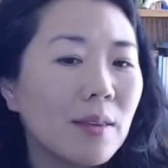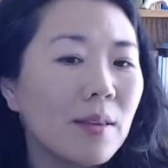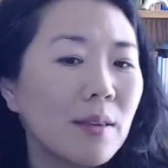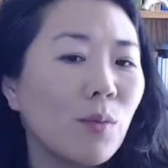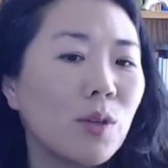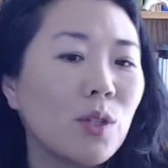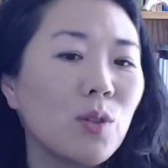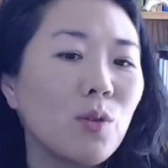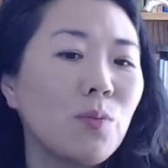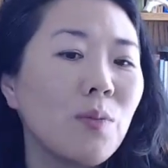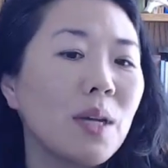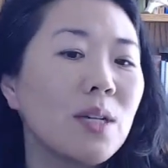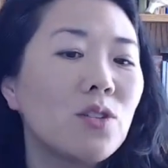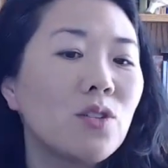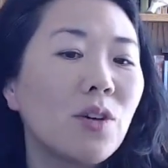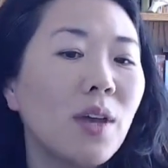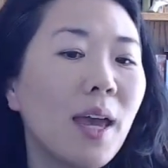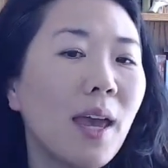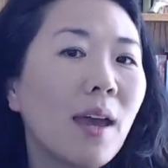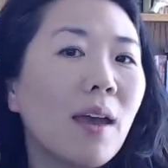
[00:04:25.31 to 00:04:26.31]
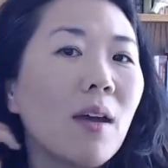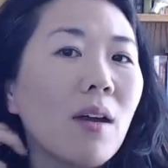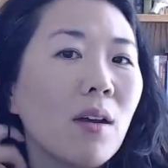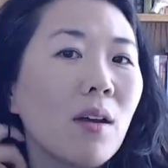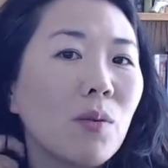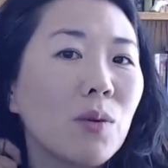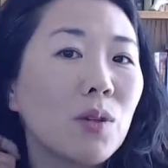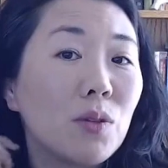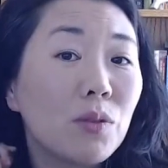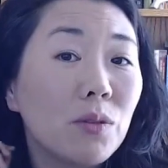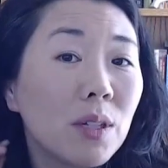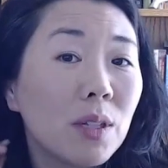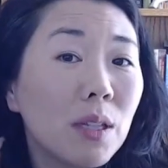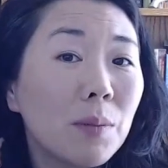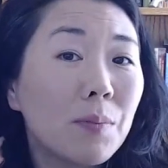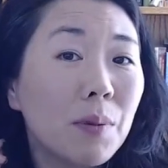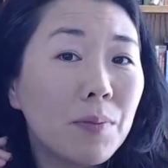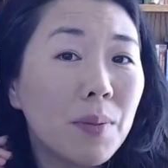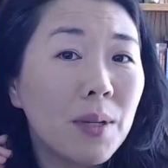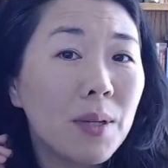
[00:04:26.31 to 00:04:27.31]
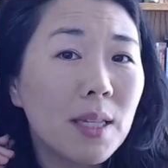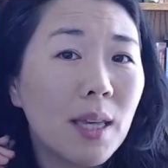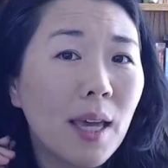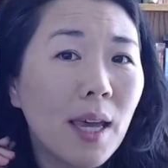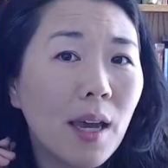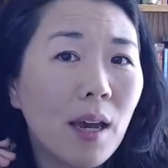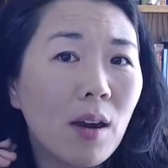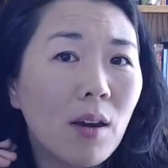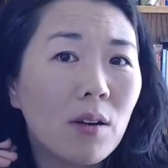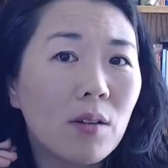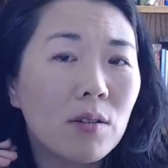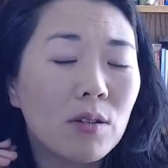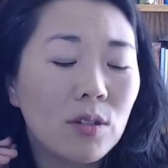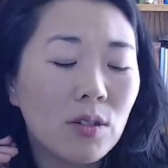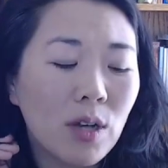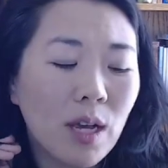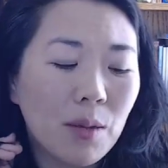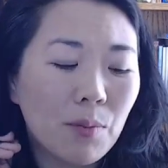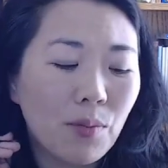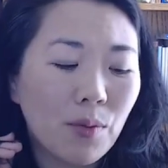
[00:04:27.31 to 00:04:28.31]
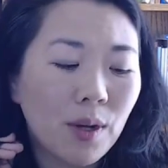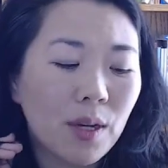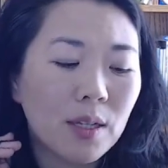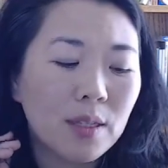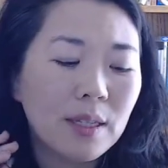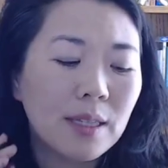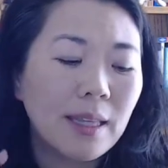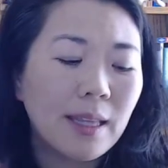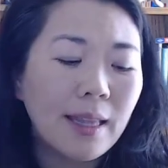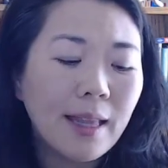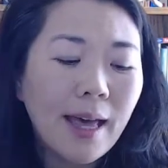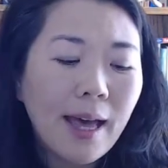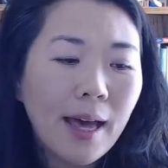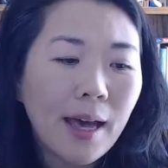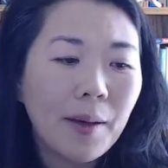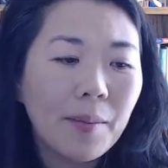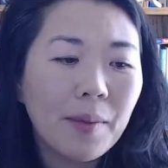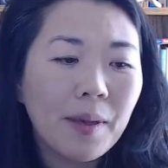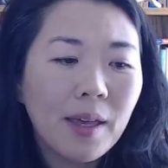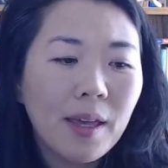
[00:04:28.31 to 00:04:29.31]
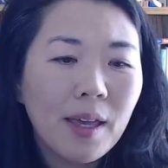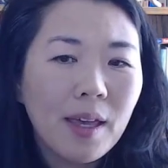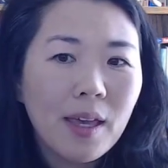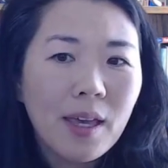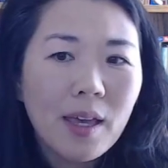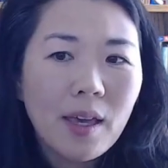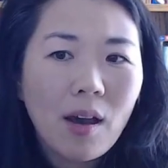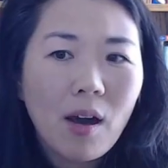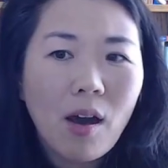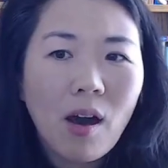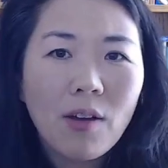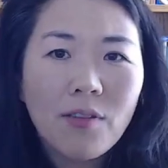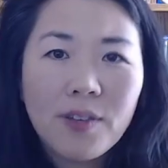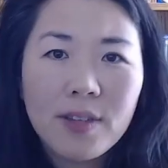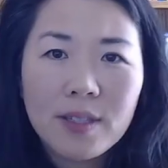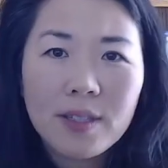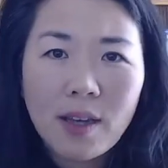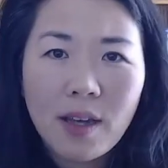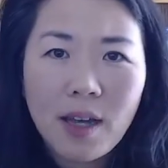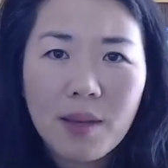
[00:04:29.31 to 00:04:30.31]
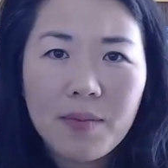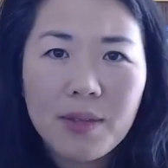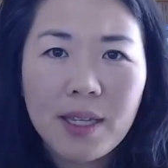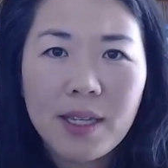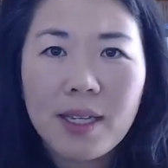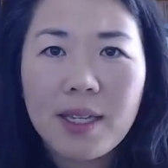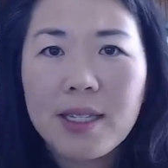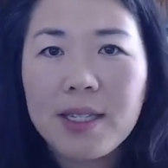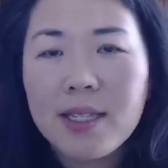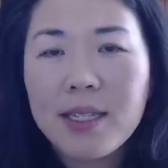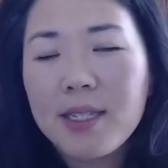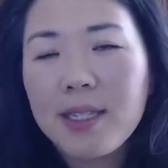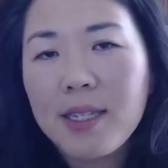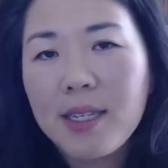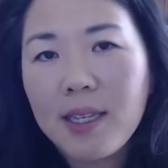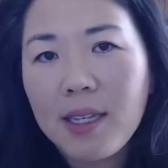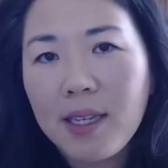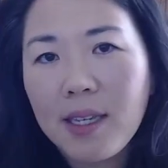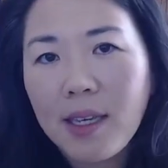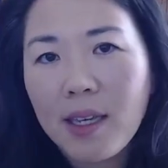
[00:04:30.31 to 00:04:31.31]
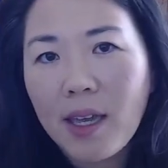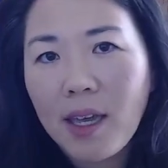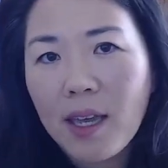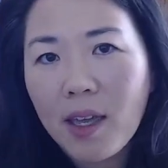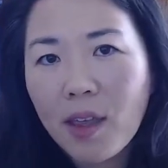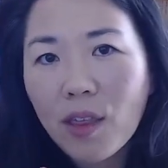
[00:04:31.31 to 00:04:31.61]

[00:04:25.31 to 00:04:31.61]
when you measure hair, when you clip a piece of hair and bring it to the lab, oftentimes they can see a